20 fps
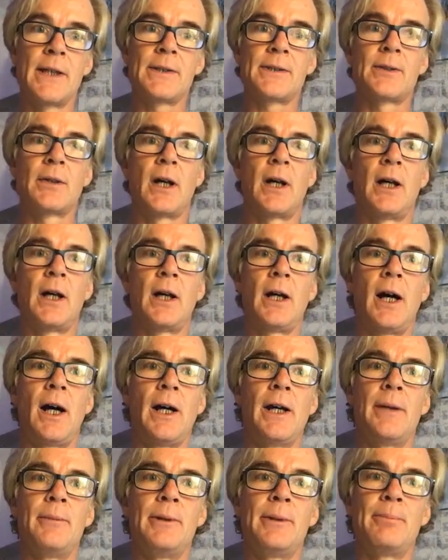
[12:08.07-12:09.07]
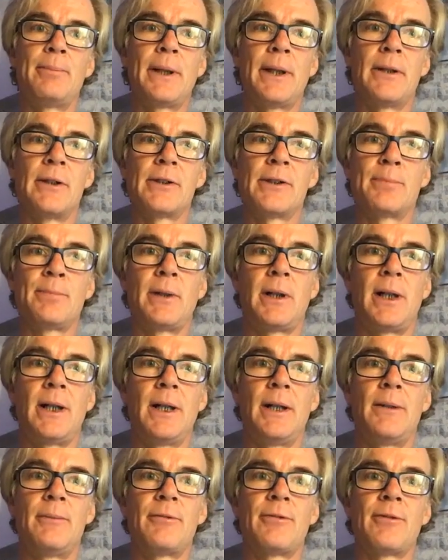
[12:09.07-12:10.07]
Yes, I am in Paris,
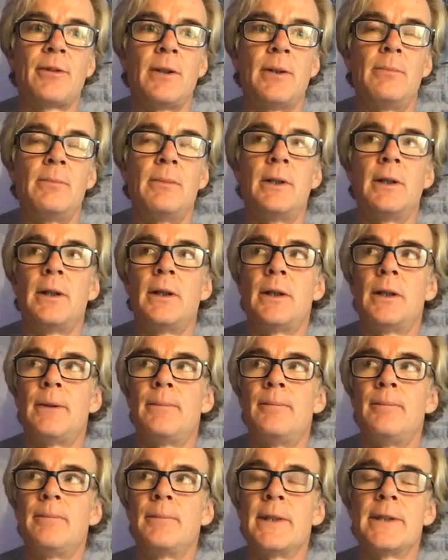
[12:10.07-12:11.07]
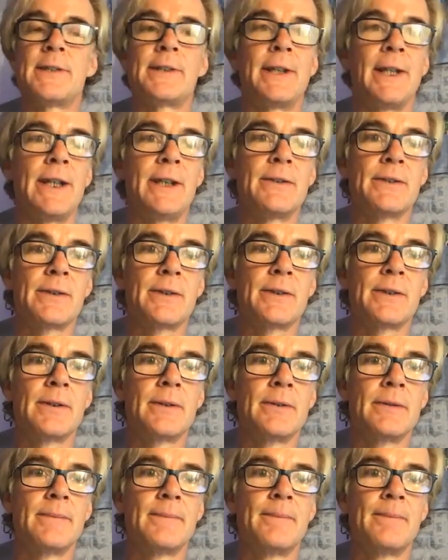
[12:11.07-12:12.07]
but I am from the
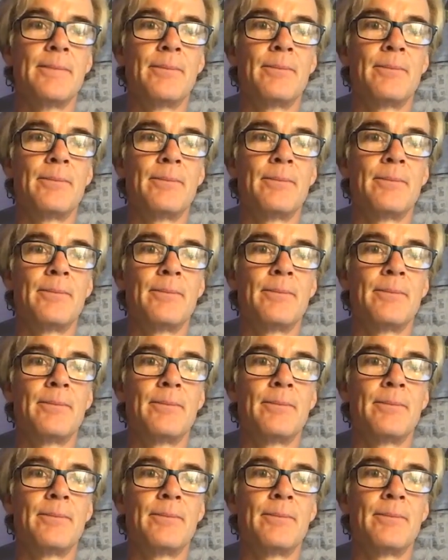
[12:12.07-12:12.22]
States.